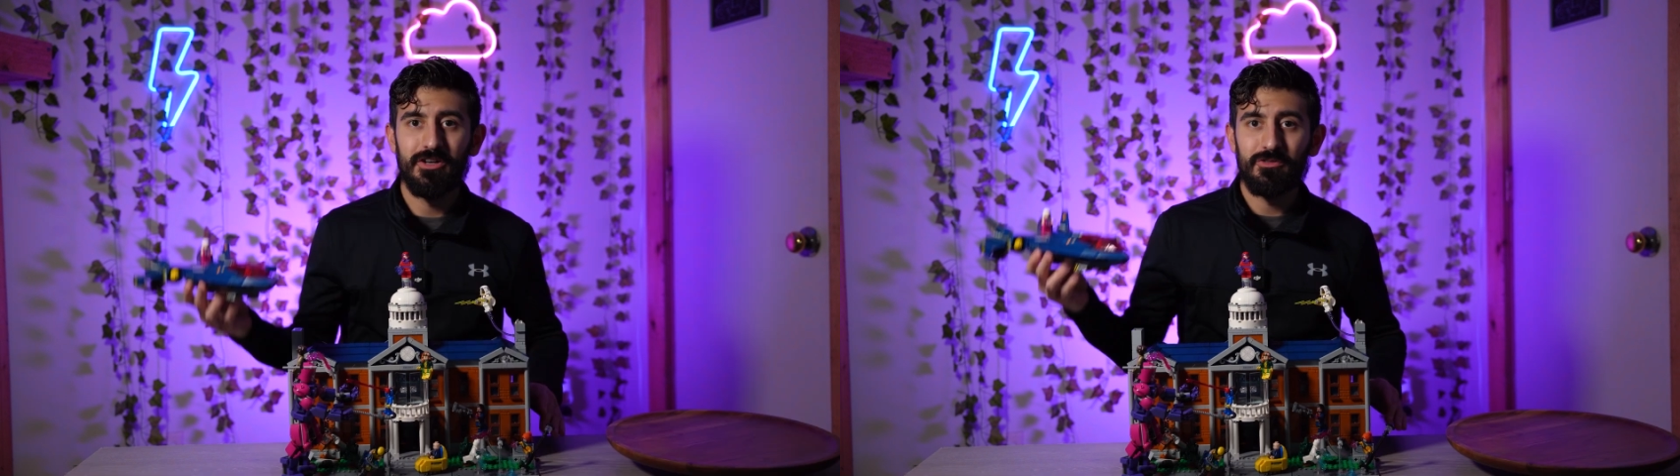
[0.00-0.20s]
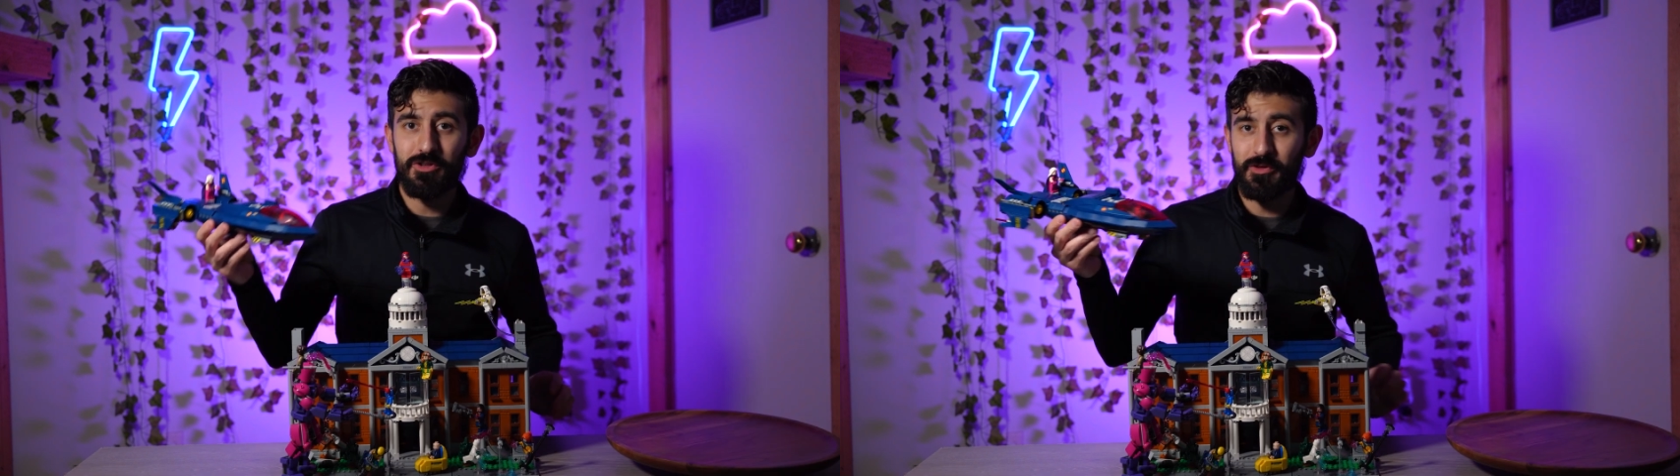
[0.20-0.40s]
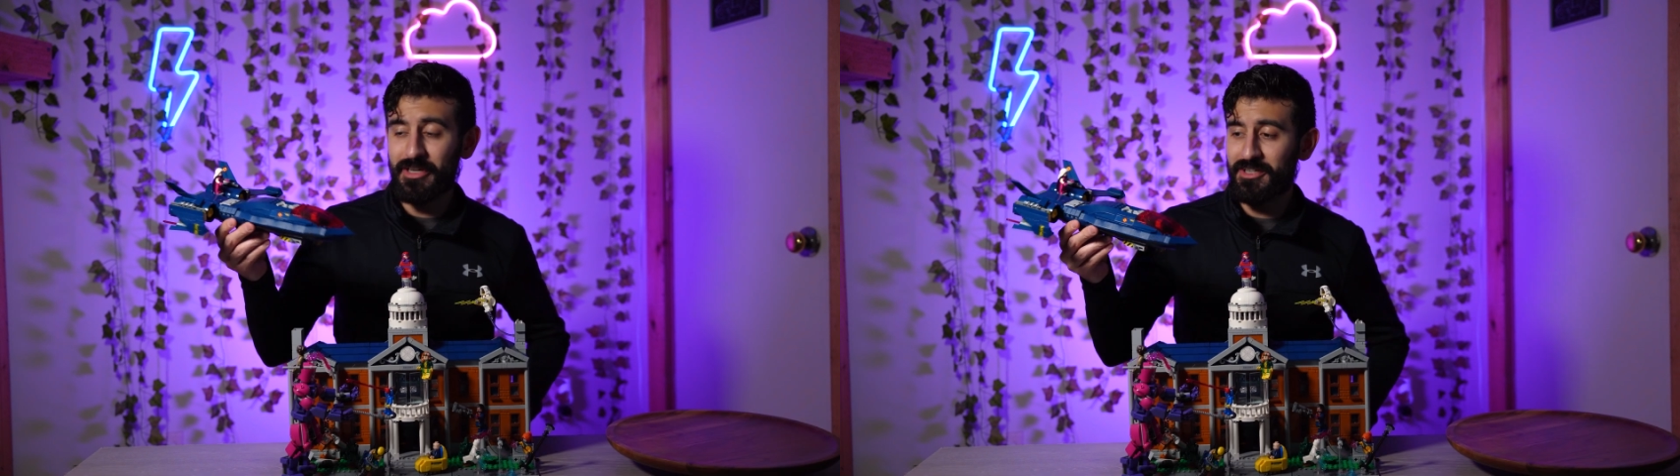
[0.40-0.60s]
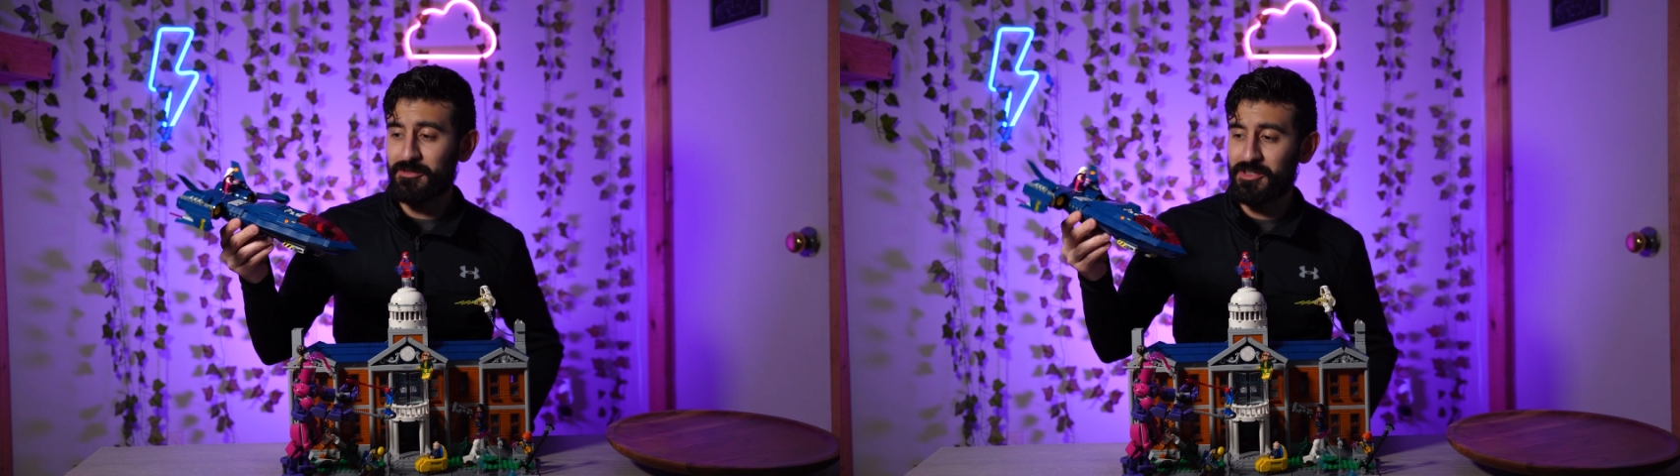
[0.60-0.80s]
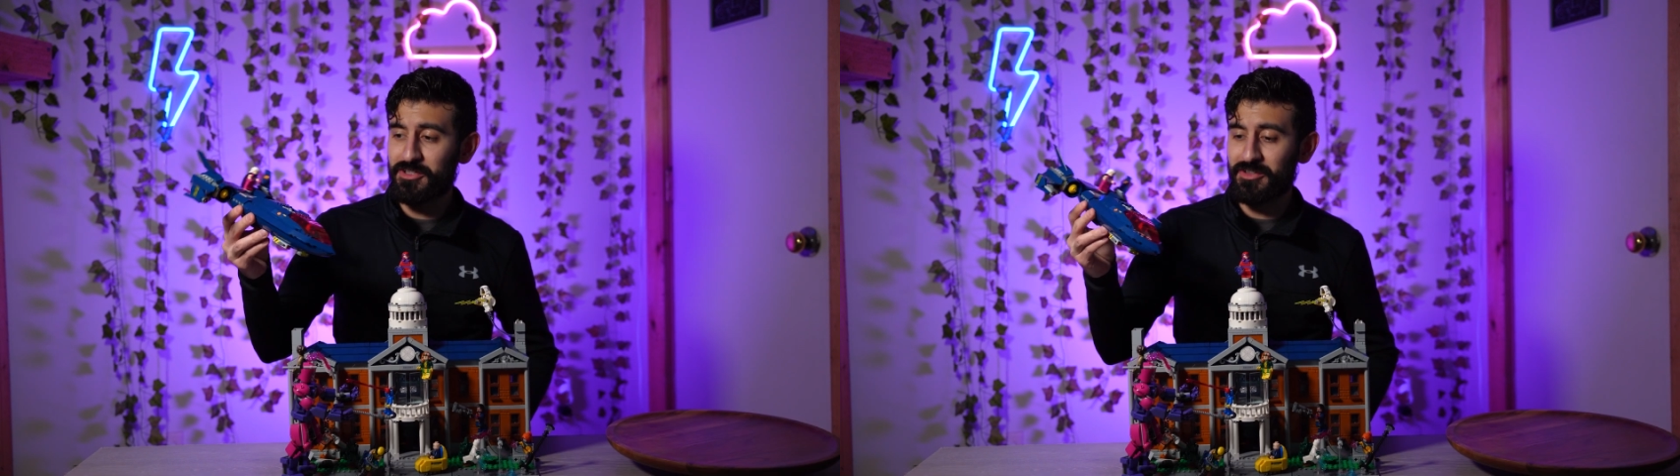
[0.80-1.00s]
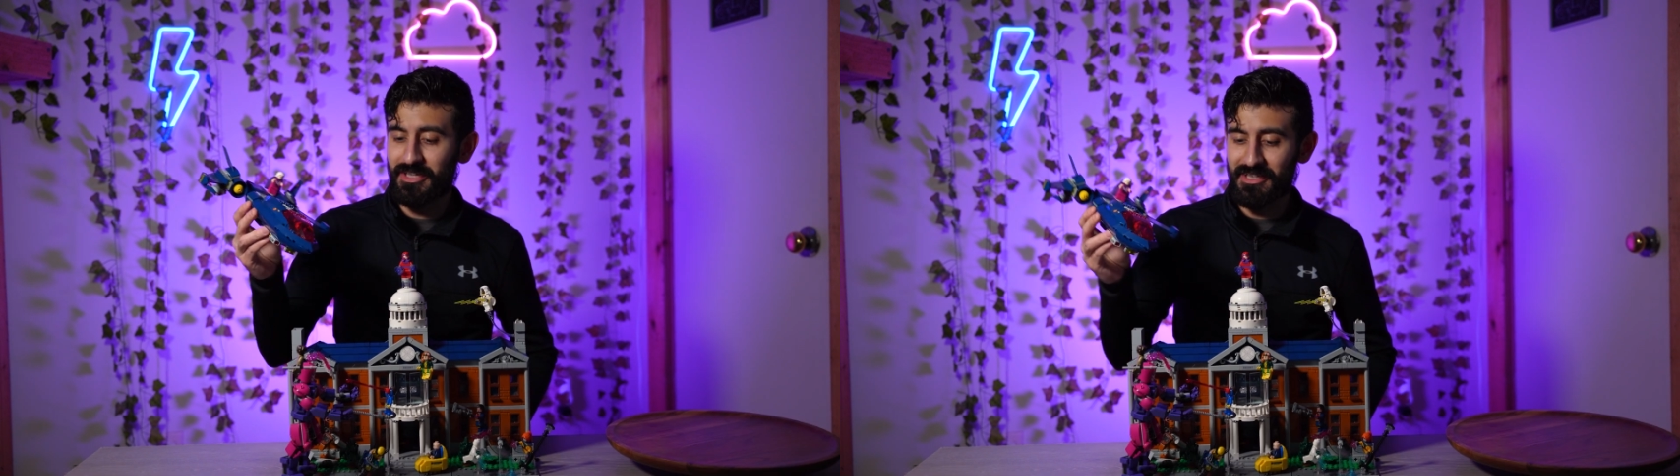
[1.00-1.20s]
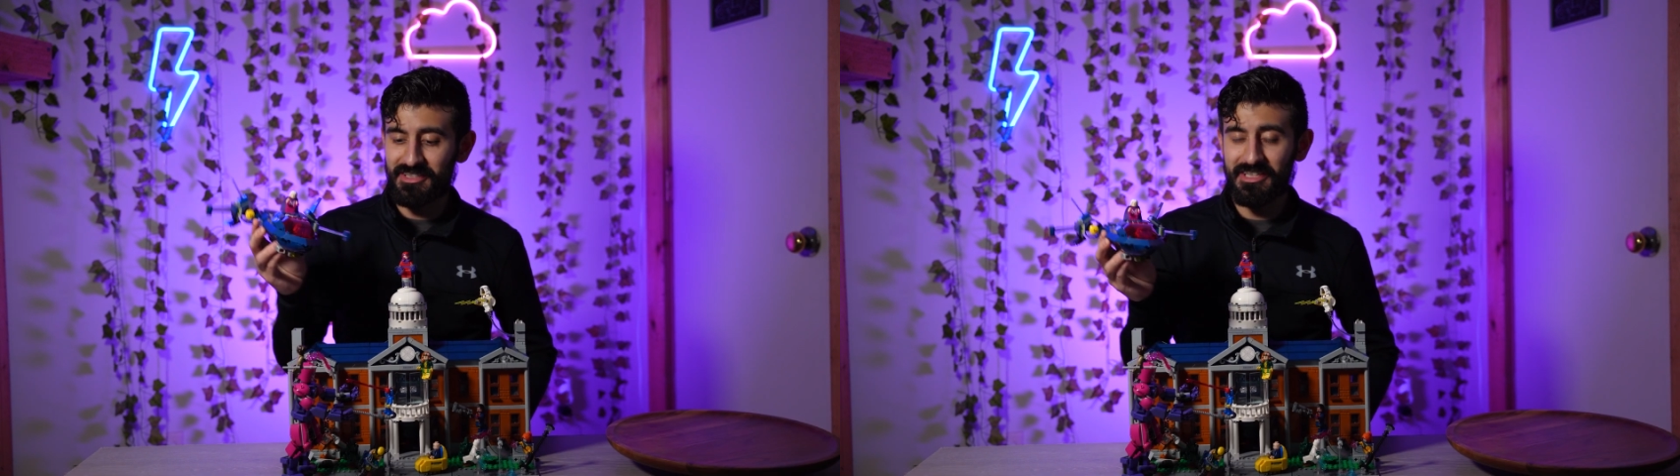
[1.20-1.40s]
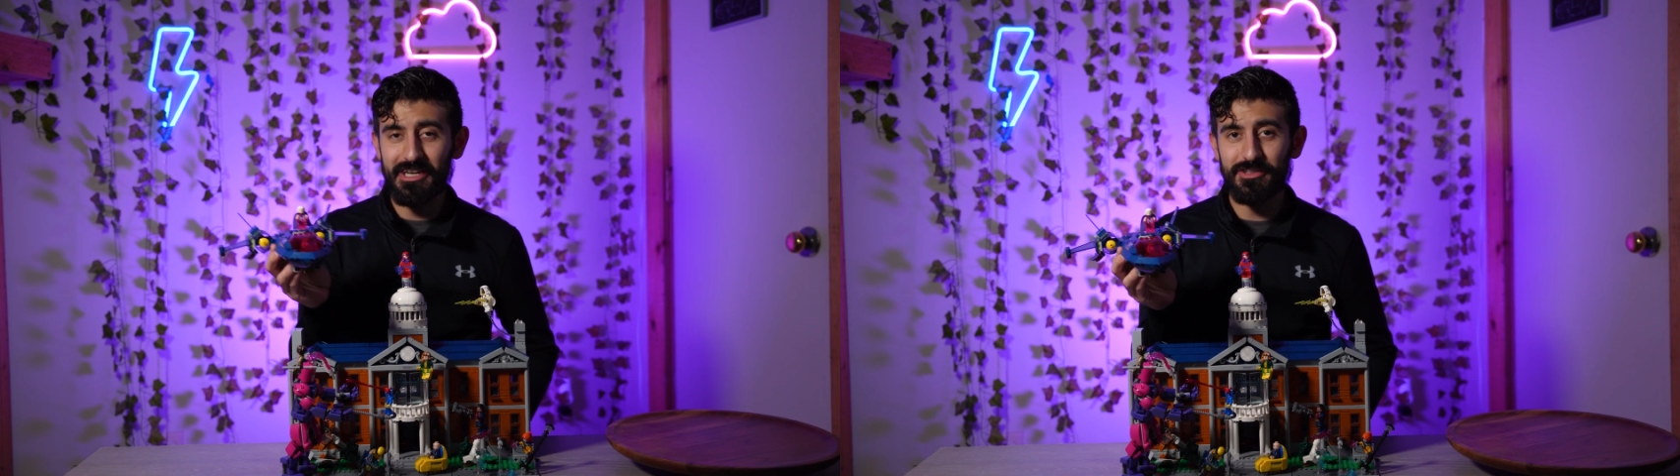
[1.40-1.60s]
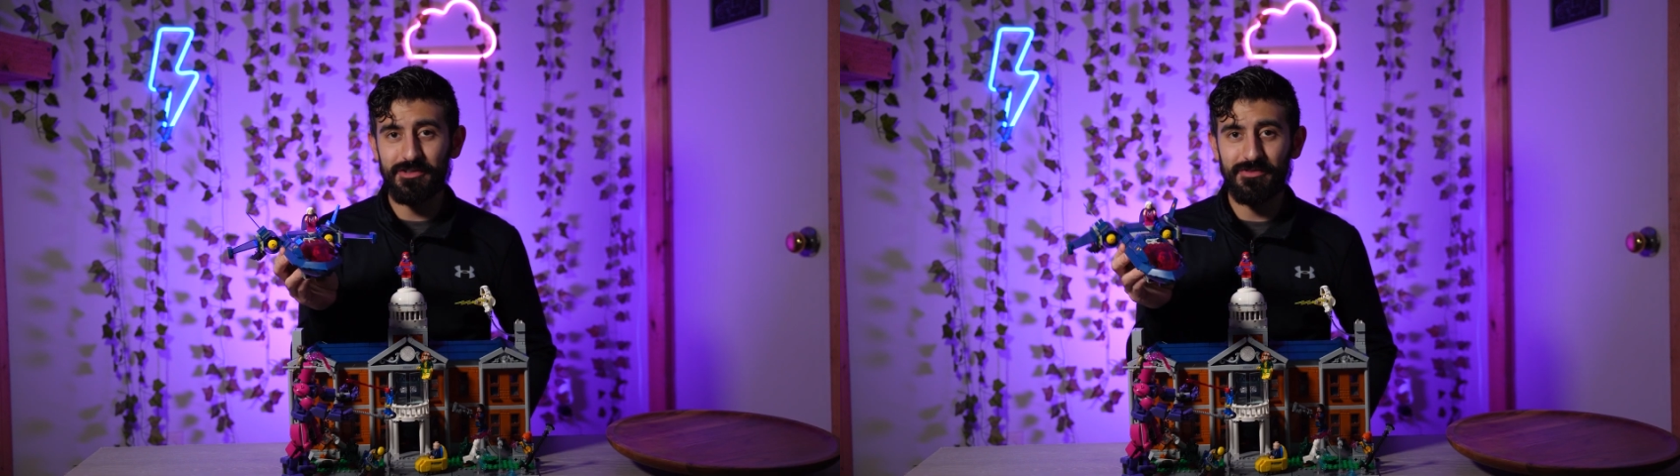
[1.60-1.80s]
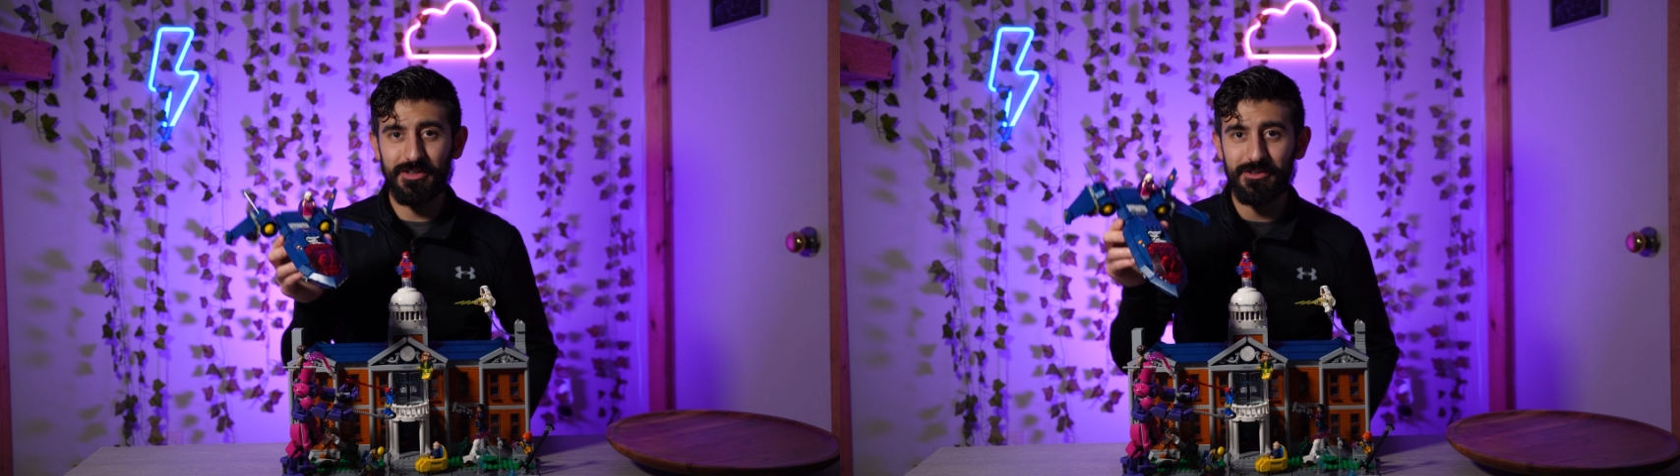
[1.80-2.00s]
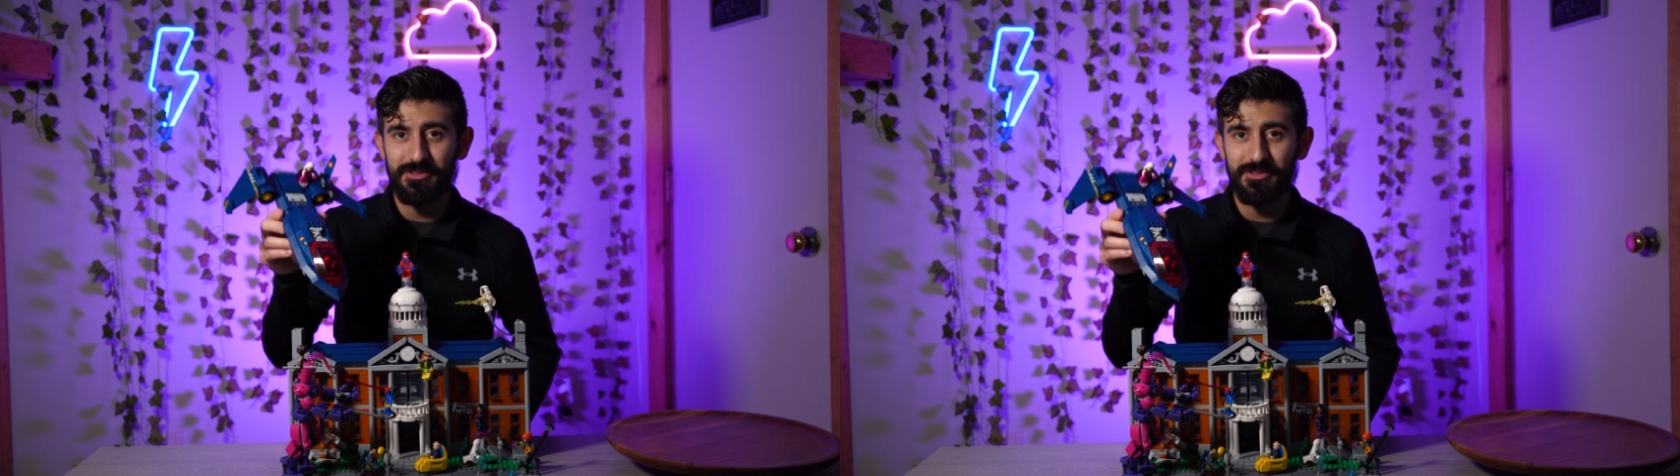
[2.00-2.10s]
Real quick, I did want to do like a size review.